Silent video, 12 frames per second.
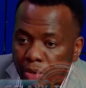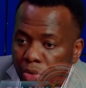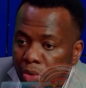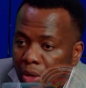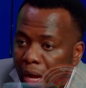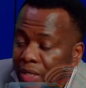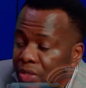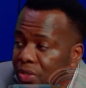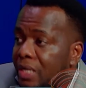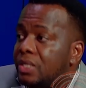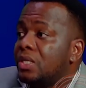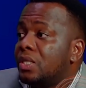
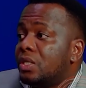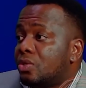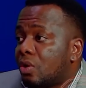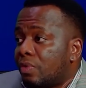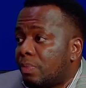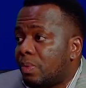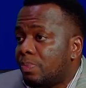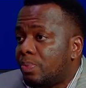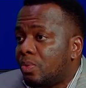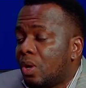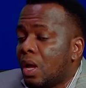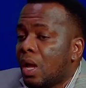address the needs of the people
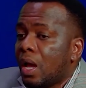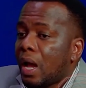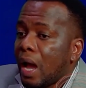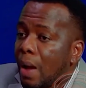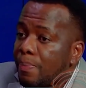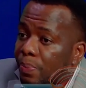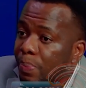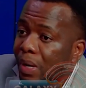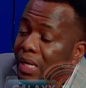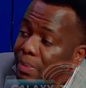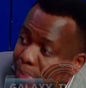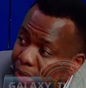are properly
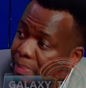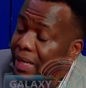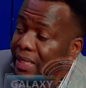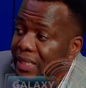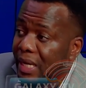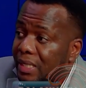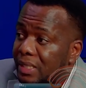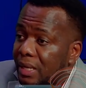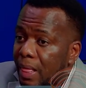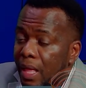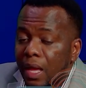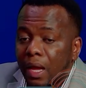implemented.
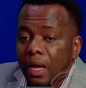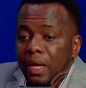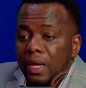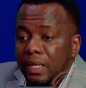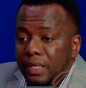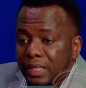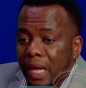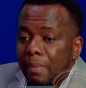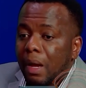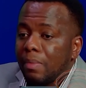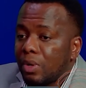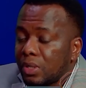Each time
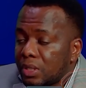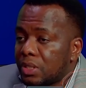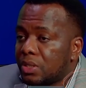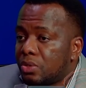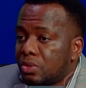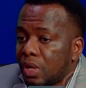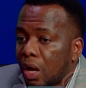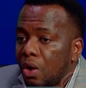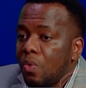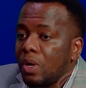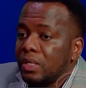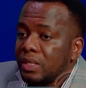I'm on this studio, I
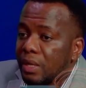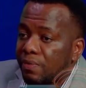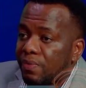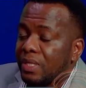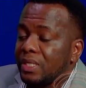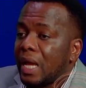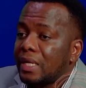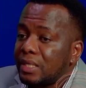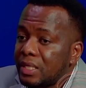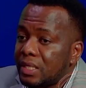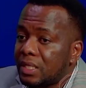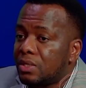always emphasize
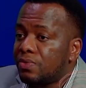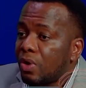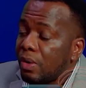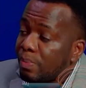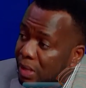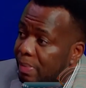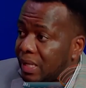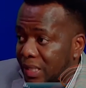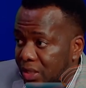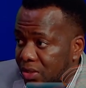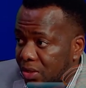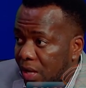the need for
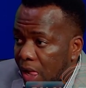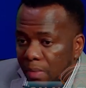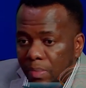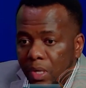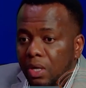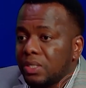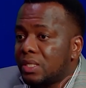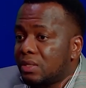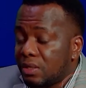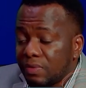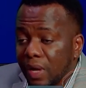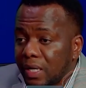implementation, because it is
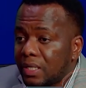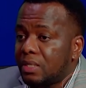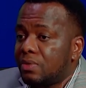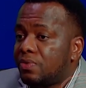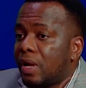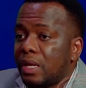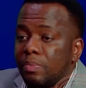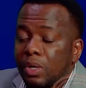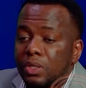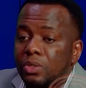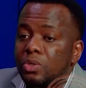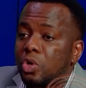very easy for anybody
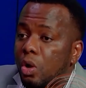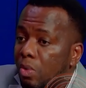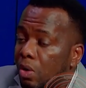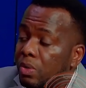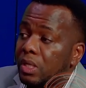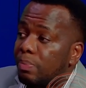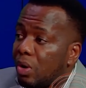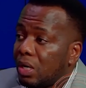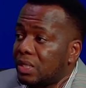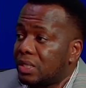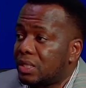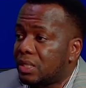to come up with a
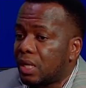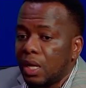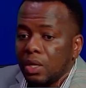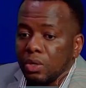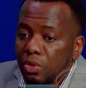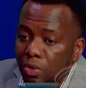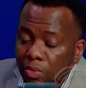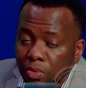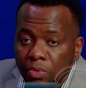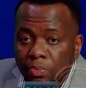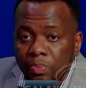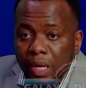policy.
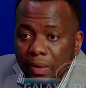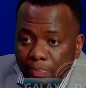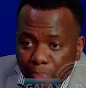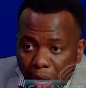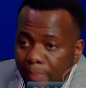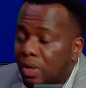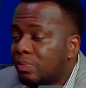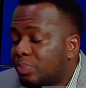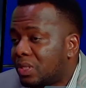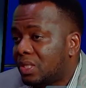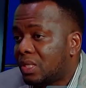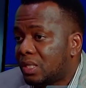You make PowerPoint
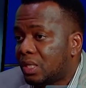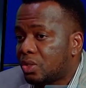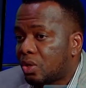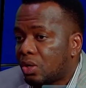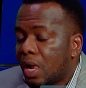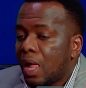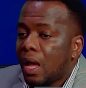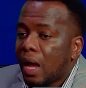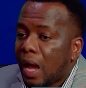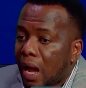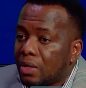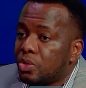presentation.
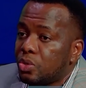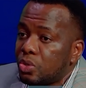How do you